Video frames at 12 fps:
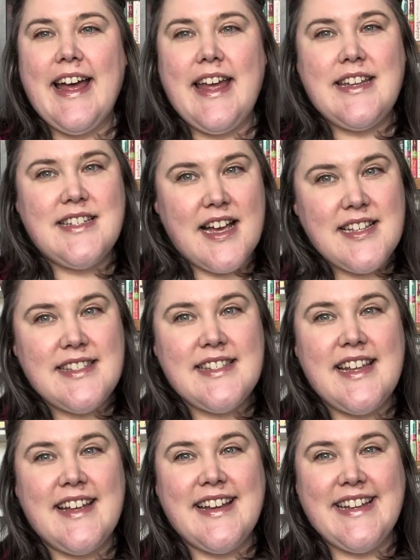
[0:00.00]
it does
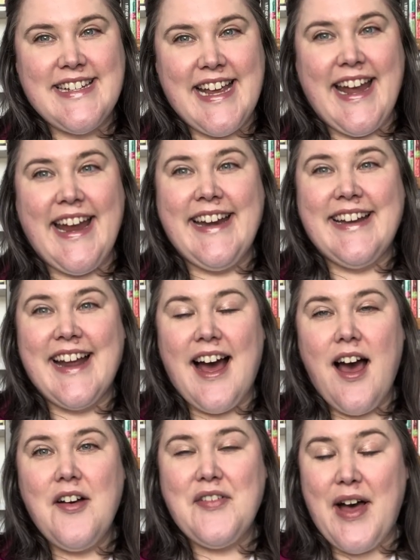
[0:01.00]
contain
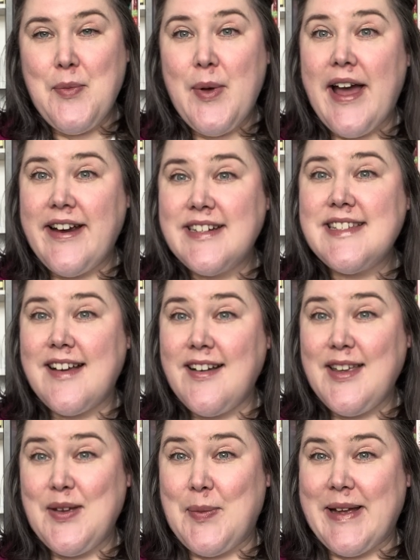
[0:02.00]
a vampire
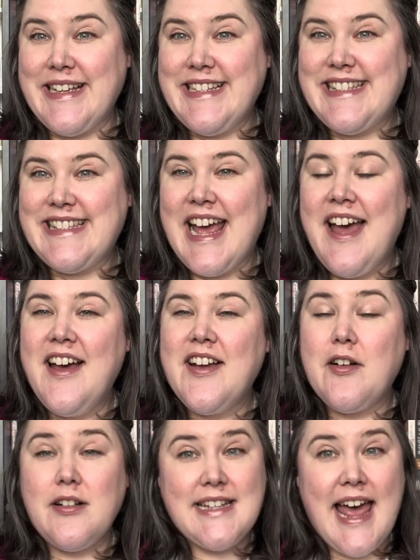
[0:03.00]
succubus
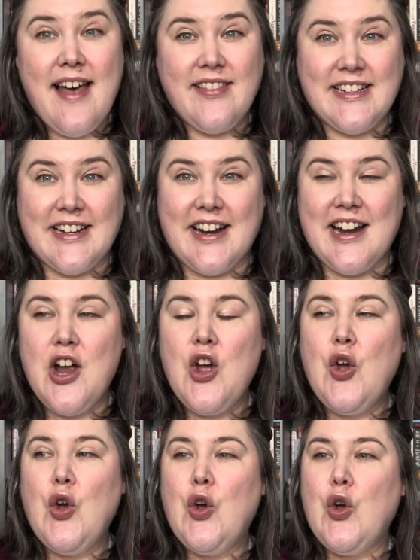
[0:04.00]
called Eleanor,
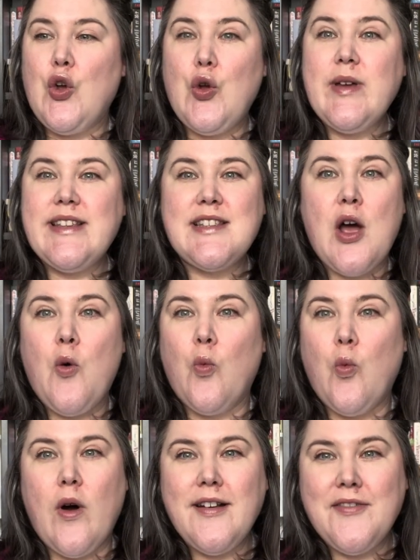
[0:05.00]
who is
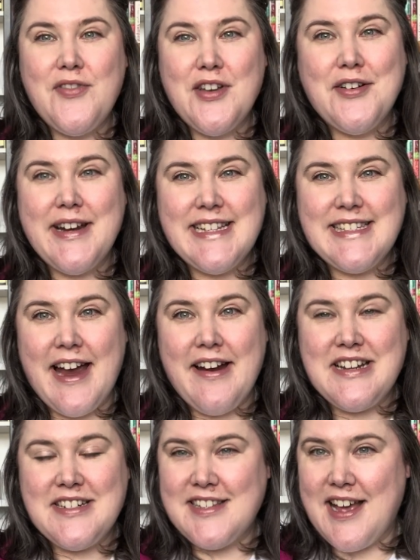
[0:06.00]
one of the greatest
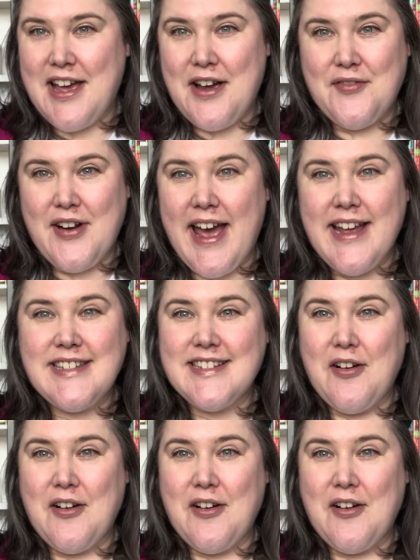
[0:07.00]
characters I have read